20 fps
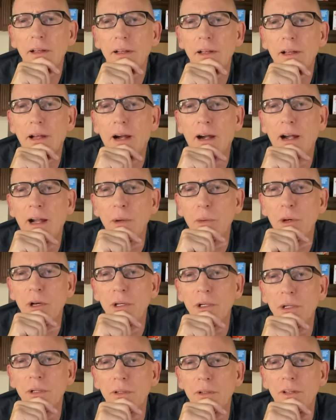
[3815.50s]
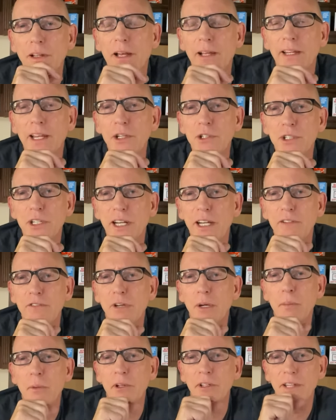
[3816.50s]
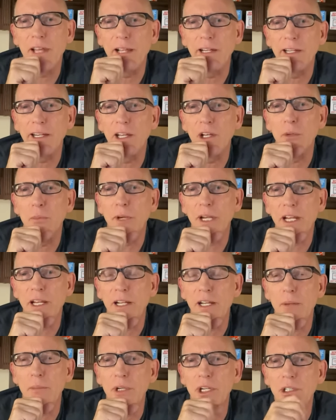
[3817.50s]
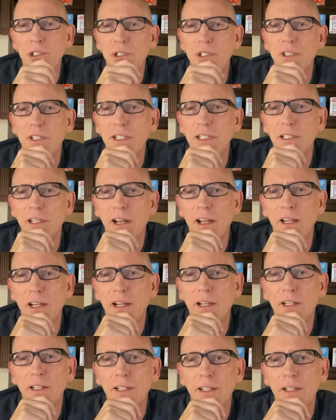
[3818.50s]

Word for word: right, well, I guess you gave up on that Gelman amnesia thing, didn't you?